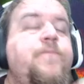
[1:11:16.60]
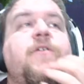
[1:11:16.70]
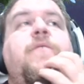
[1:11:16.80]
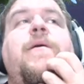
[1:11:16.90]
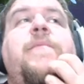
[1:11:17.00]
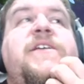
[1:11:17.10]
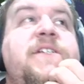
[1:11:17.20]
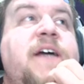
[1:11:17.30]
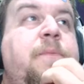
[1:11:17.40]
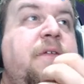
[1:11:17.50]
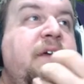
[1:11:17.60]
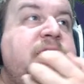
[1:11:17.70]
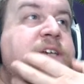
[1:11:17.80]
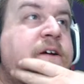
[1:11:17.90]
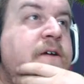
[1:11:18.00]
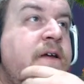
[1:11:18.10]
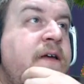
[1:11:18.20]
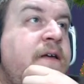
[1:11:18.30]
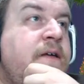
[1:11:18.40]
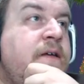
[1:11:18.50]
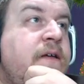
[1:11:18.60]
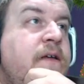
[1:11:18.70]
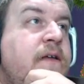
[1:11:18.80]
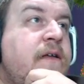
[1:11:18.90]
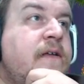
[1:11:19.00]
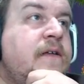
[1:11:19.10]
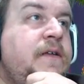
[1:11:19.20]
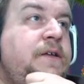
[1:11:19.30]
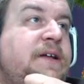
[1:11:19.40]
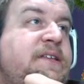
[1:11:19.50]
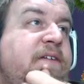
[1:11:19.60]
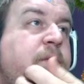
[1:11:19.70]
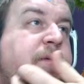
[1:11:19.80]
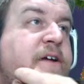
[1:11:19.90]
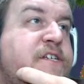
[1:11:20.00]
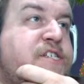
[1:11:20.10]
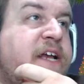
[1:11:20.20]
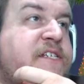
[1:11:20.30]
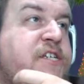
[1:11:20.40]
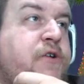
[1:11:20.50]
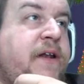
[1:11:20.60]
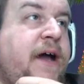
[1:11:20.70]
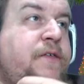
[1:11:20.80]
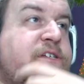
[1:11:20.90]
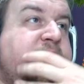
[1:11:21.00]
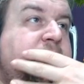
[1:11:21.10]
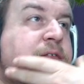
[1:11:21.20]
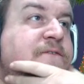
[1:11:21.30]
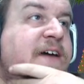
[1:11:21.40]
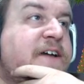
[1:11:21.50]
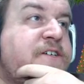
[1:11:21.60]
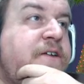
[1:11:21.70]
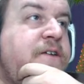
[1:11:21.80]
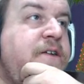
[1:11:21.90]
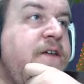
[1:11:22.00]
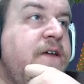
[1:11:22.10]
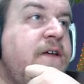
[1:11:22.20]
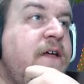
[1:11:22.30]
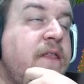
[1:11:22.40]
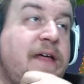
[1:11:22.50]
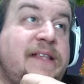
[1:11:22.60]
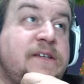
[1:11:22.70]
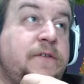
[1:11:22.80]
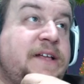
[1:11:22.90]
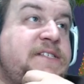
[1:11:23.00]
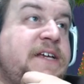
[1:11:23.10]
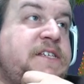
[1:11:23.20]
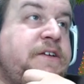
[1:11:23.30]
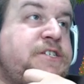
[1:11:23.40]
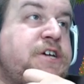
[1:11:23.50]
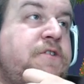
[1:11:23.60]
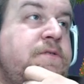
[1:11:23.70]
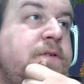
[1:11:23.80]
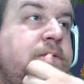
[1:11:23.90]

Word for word: Nope, I missed a couple things here. You like to give the players a chance to join either side of the faction? That's nice of you, Joe.